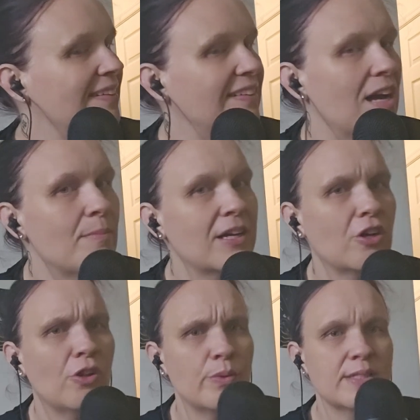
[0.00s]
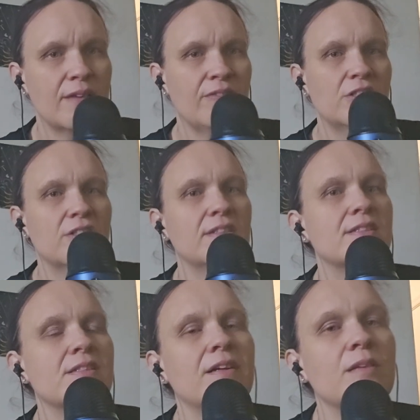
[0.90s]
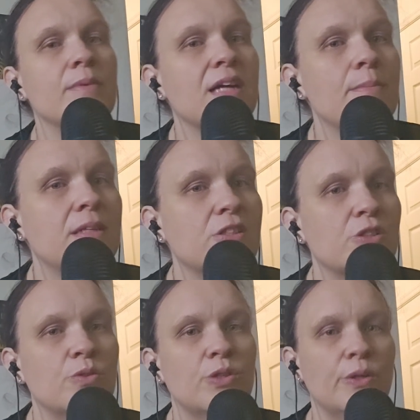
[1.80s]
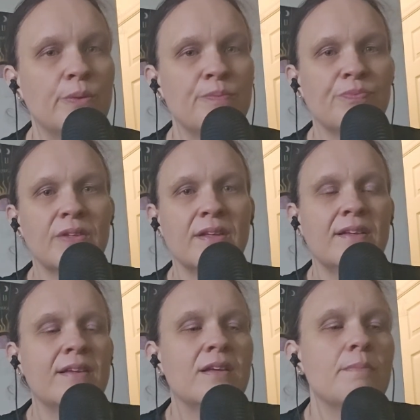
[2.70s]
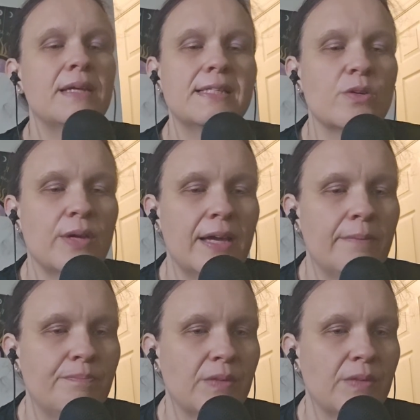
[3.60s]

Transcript: Now my close up vision is starting to become an issue too, but it's okay.